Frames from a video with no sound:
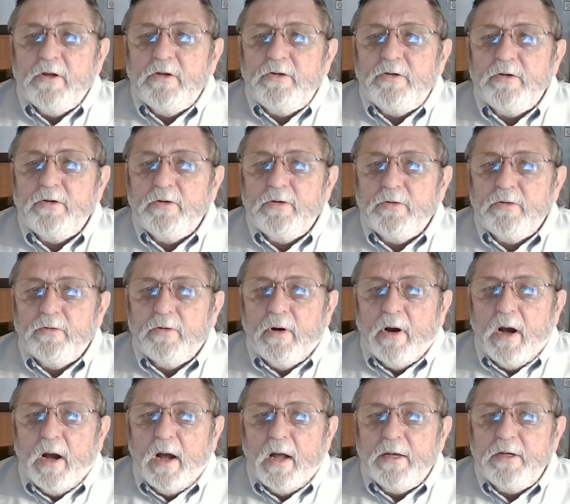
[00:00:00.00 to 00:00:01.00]
to
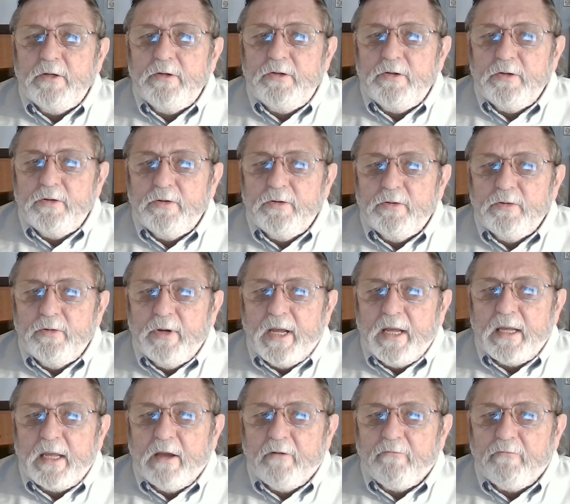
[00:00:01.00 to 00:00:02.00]
undo
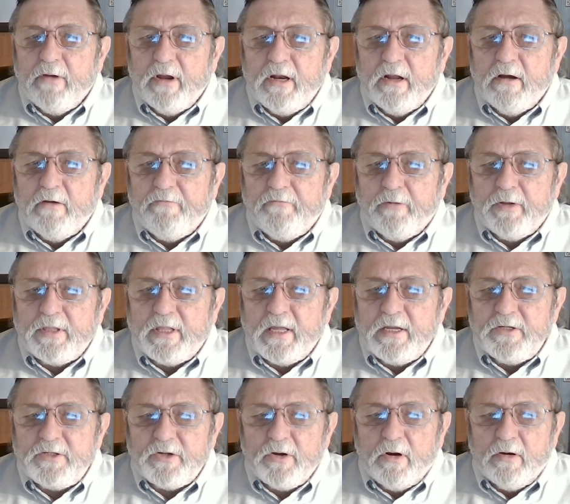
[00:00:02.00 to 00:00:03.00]
and get rid of what
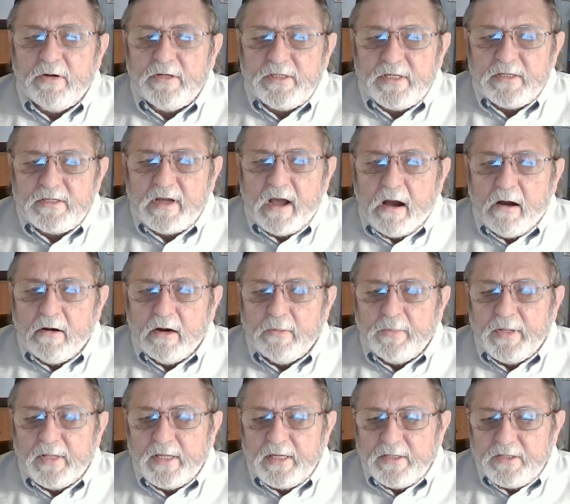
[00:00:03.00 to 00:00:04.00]
they saw as this
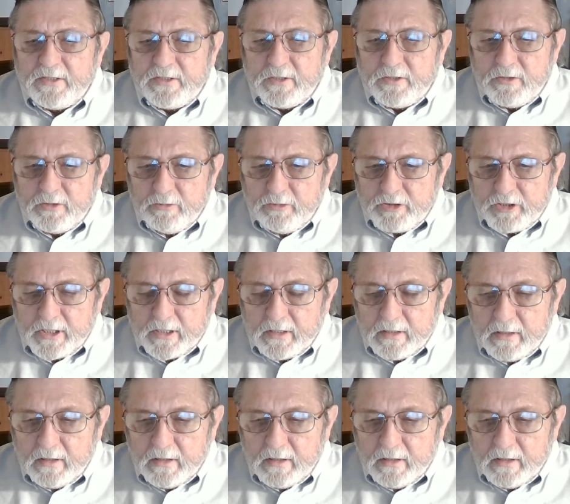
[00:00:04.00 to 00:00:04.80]
horrible institution.